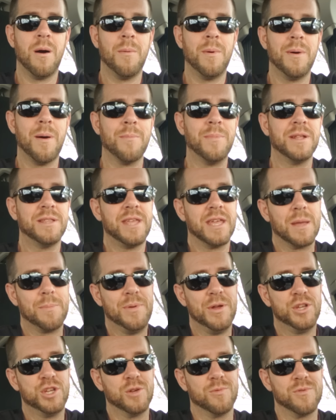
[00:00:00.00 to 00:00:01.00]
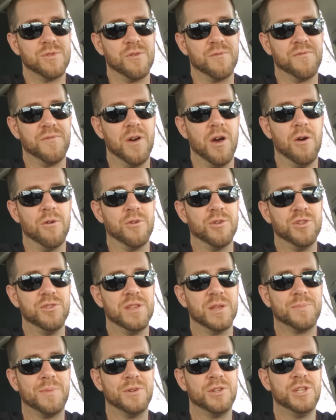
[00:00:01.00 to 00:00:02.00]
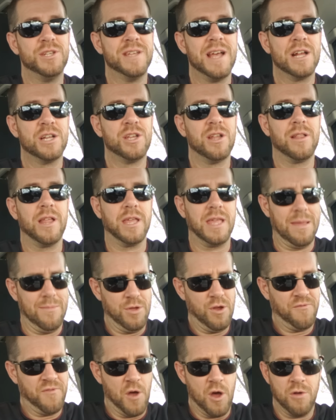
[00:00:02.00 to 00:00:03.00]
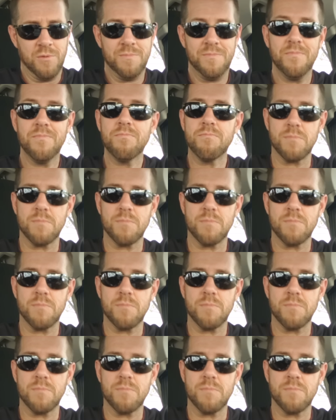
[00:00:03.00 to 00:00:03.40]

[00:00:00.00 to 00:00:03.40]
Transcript: I'm going to take a picture with your phone or do this. But she's actually like, give me your phone.